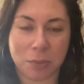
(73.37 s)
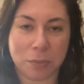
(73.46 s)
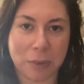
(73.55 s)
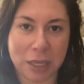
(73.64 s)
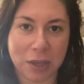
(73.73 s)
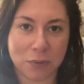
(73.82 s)

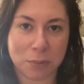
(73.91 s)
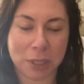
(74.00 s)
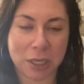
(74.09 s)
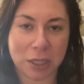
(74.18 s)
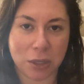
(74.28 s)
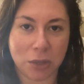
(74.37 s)
make
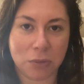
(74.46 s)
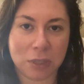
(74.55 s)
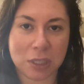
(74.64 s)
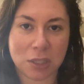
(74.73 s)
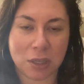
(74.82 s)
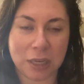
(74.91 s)
everybody their own
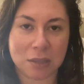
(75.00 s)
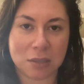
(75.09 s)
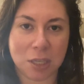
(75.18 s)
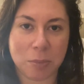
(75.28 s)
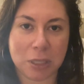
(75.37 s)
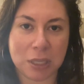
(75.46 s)
list on
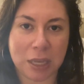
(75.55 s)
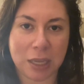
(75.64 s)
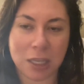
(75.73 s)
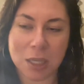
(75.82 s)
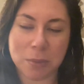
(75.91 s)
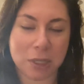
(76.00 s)
housekeeping day,
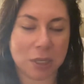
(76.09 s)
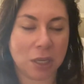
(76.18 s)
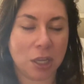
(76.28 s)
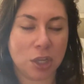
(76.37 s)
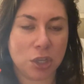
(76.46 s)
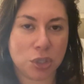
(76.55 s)
keep it
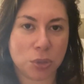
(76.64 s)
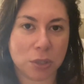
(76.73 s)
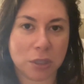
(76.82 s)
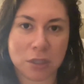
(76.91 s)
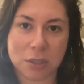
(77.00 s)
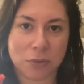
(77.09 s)

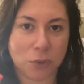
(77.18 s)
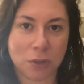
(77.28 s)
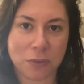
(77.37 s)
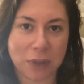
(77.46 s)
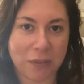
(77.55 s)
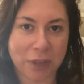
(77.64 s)
short, 4 or
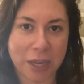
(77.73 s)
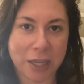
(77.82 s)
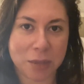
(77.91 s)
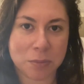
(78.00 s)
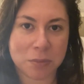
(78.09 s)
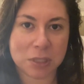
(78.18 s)
5
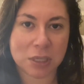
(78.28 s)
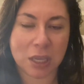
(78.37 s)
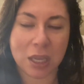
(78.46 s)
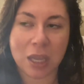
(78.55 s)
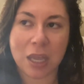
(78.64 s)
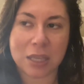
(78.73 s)
items,
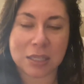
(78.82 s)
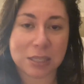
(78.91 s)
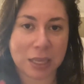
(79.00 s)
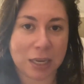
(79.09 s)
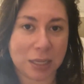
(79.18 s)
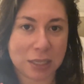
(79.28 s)

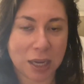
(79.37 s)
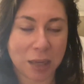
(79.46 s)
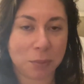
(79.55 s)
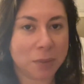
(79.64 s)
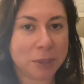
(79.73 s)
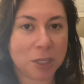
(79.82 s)
set a
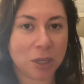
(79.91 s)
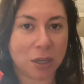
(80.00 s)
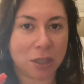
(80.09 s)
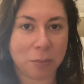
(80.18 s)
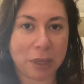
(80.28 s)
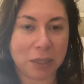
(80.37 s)
time limit on
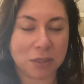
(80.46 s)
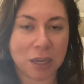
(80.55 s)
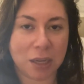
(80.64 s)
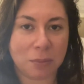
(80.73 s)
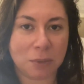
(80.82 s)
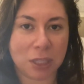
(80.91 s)
the amount of
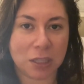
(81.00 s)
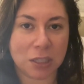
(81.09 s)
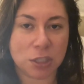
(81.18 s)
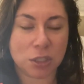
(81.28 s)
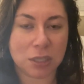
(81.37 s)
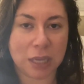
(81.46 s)
time that this
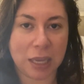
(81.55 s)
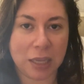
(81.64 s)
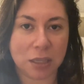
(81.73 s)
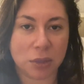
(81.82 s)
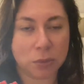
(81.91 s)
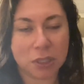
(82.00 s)
should
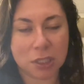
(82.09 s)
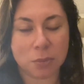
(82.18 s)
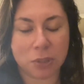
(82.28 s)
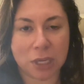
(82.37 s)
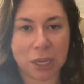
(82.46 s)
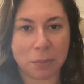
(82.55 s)
take, a reasonable
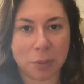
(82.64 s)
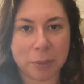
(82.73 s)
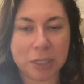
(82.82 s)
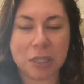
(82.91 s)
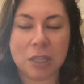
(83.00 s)
time limit.